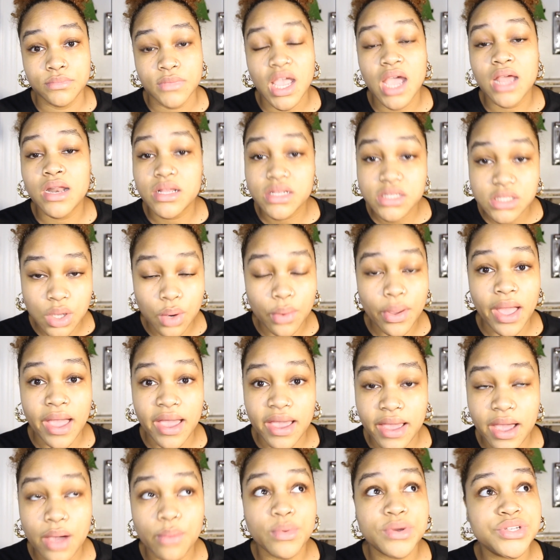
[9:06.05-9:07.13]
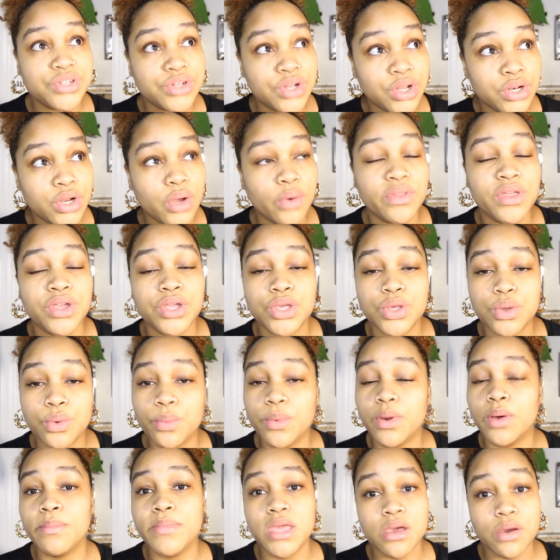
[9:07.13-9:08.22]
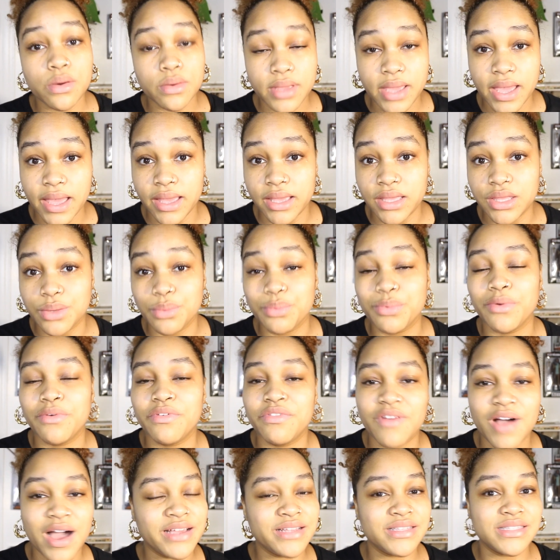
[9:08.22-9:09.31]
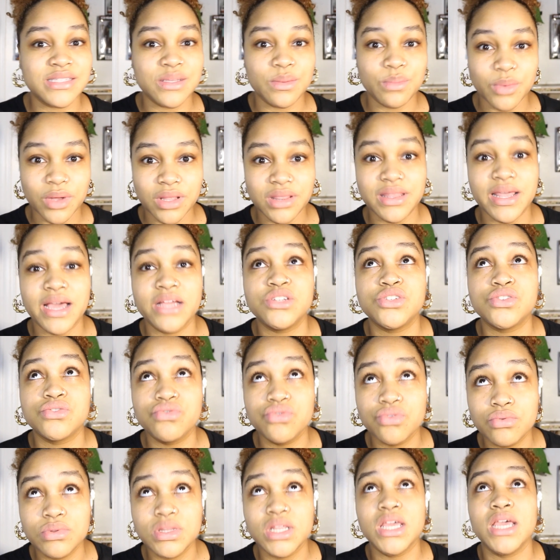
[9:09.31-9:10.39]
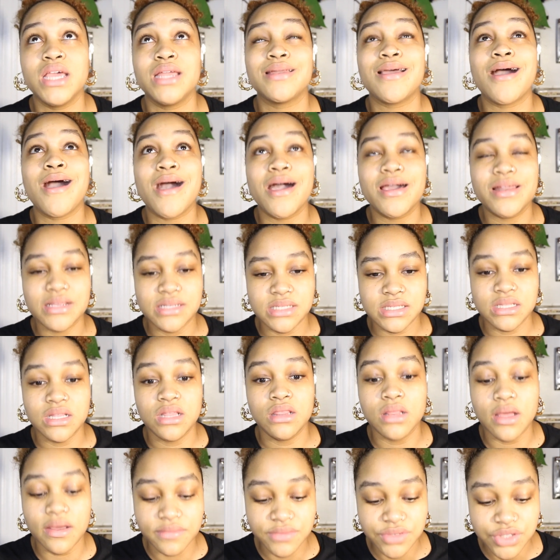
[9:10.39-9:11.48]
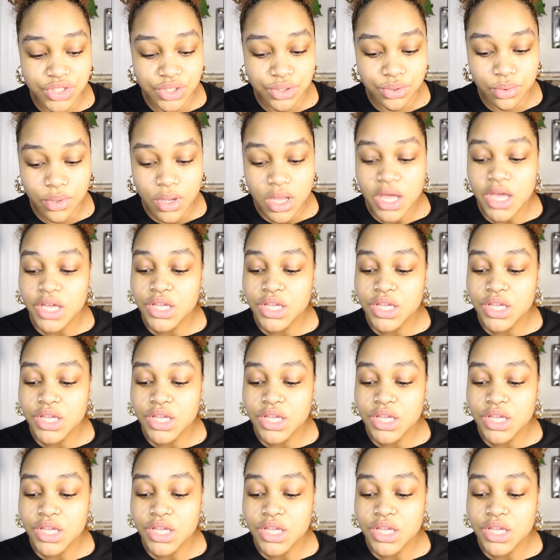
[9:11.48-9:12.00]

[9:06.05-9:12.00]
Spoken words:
And it's okay. I want you to know that you will be okay. You will find someone that truly and honestly loves you.